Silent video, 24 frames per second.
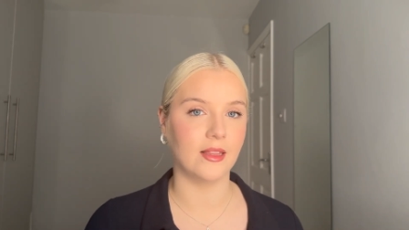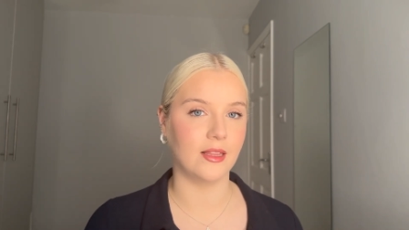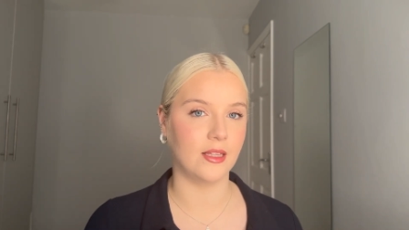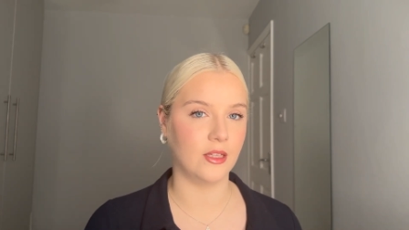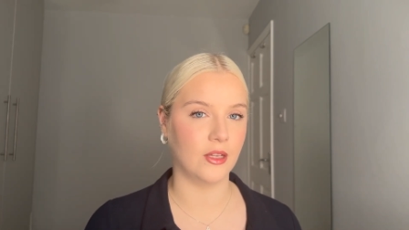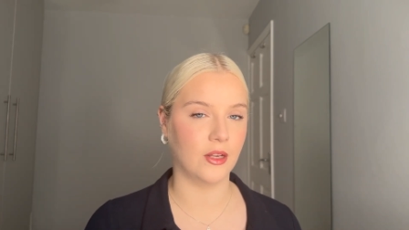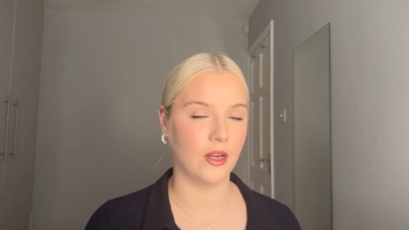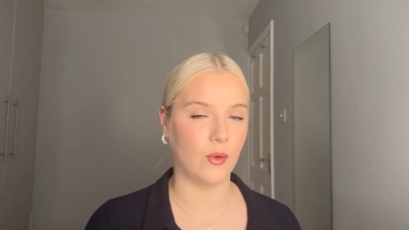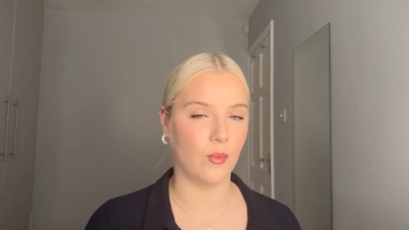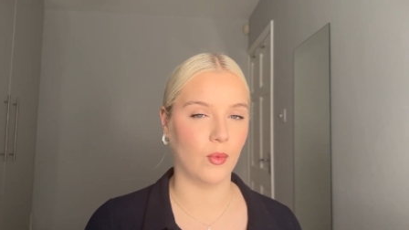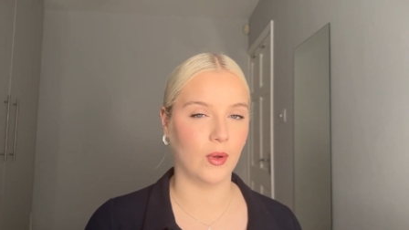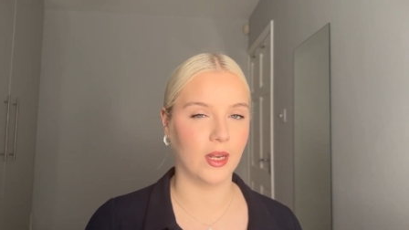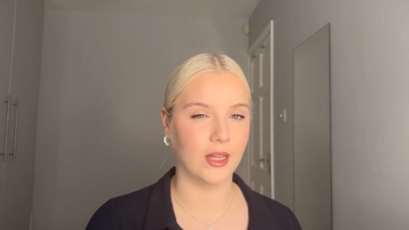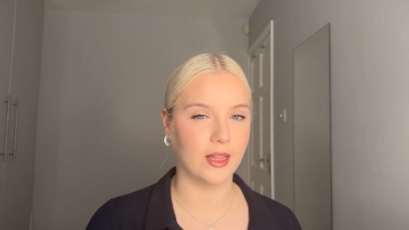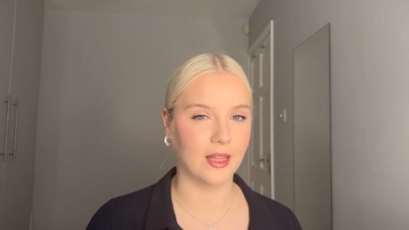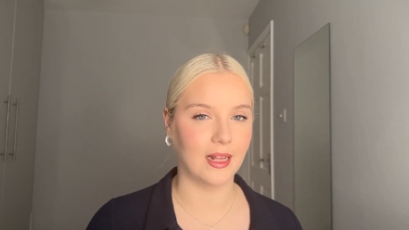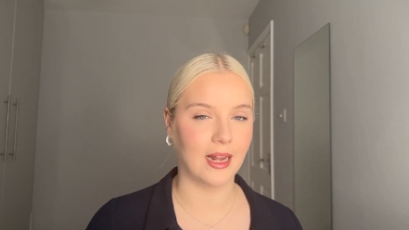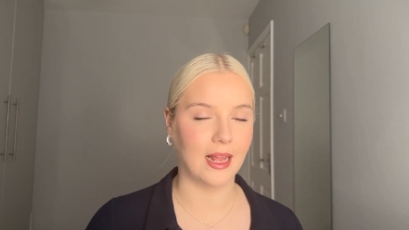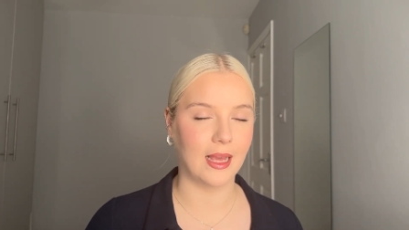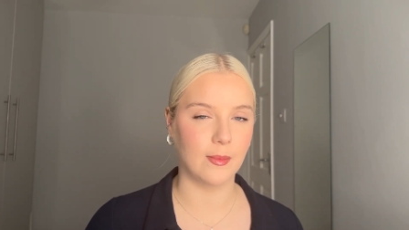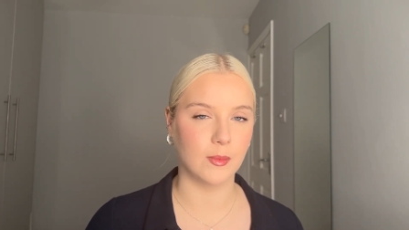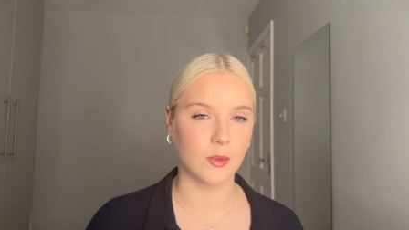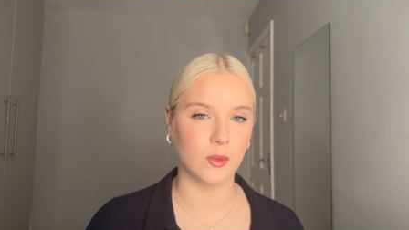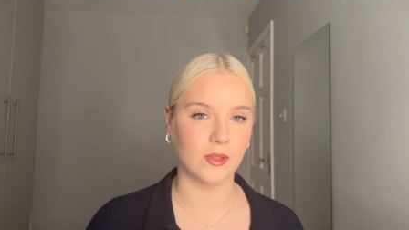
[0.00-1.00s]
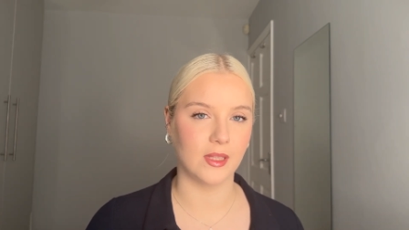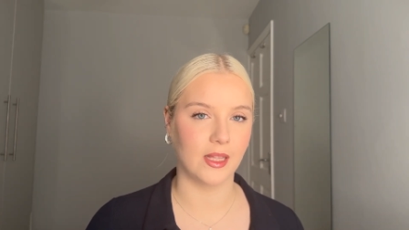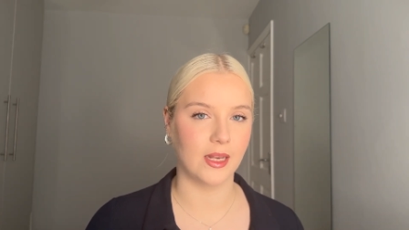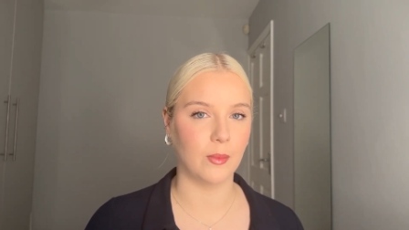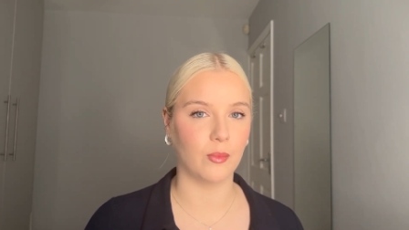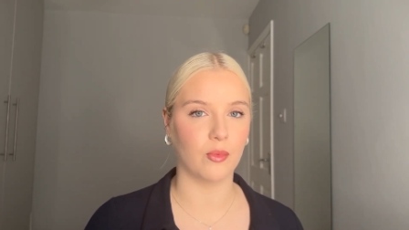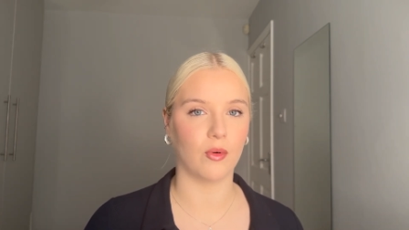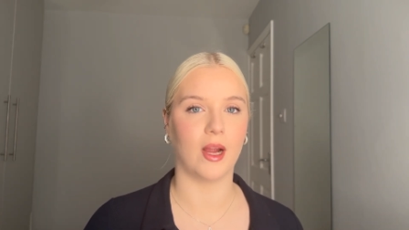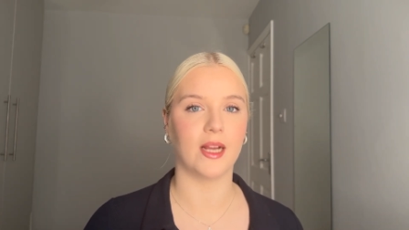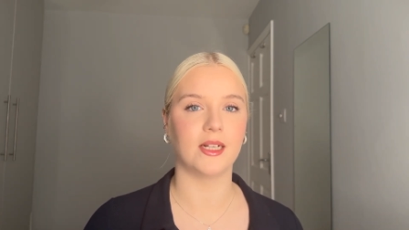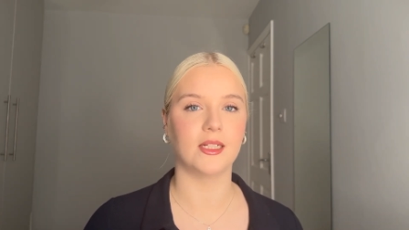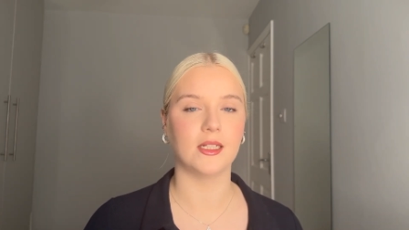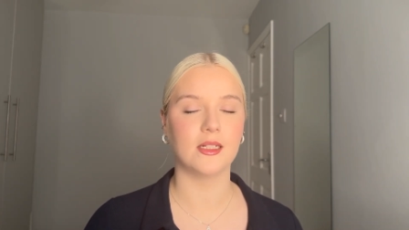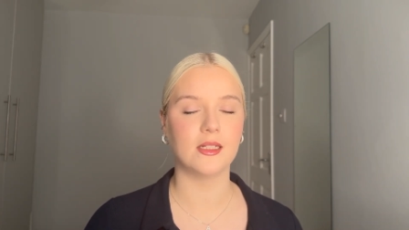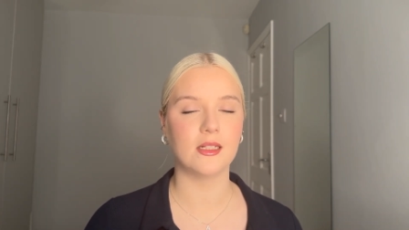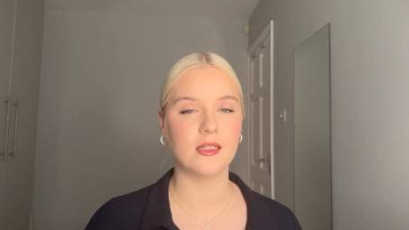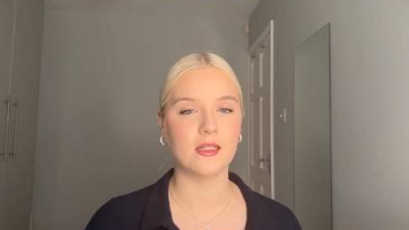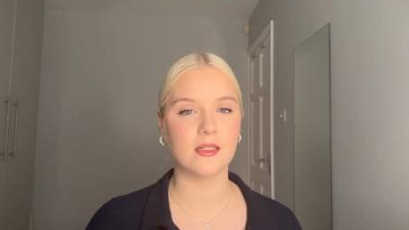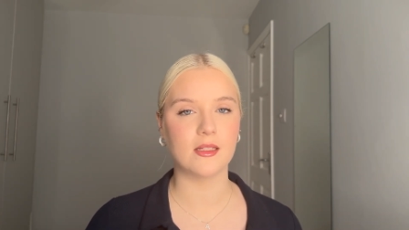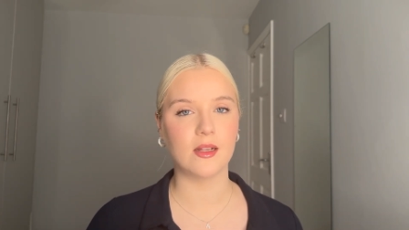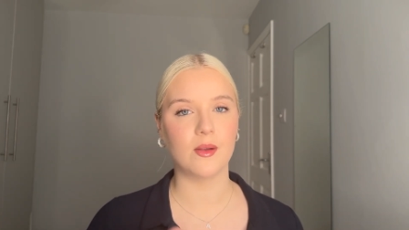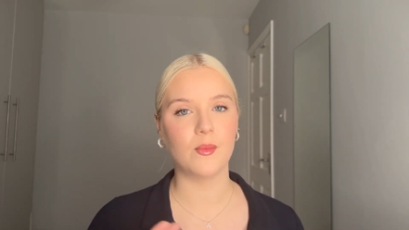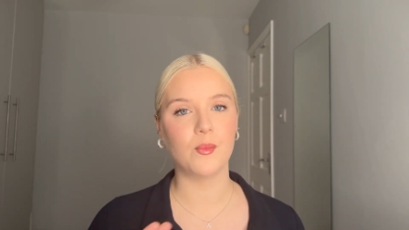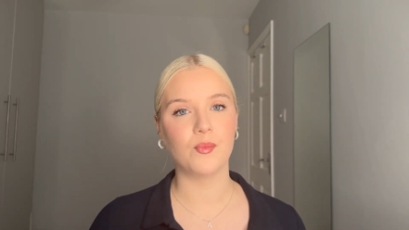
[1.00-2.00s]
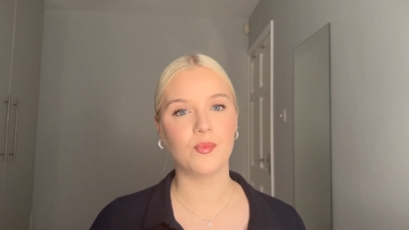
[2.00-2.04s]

you know, one of the claims was that it brightens